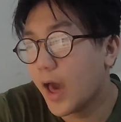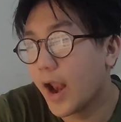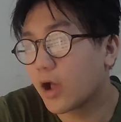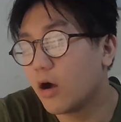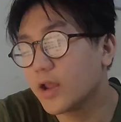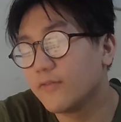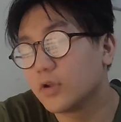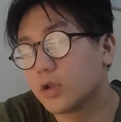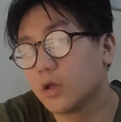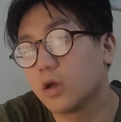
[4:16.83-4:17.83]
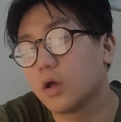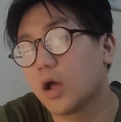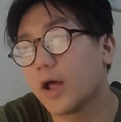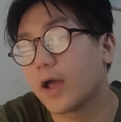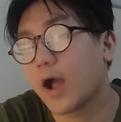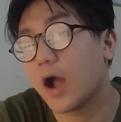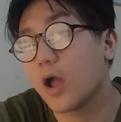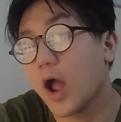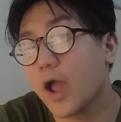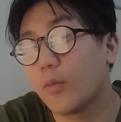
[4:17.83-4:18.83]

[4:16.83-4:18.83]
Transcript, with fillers: I can't even. I, I, I,